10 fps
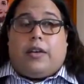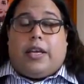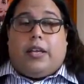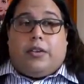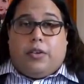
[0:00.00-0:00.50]

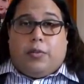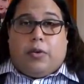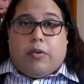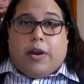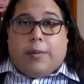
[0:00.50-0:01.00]
getting new
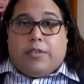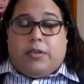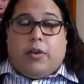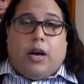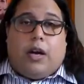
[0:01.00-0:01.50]
programs
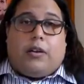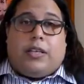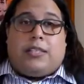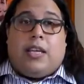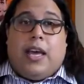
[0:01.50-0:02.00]
through
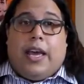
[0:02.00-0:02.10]
Congress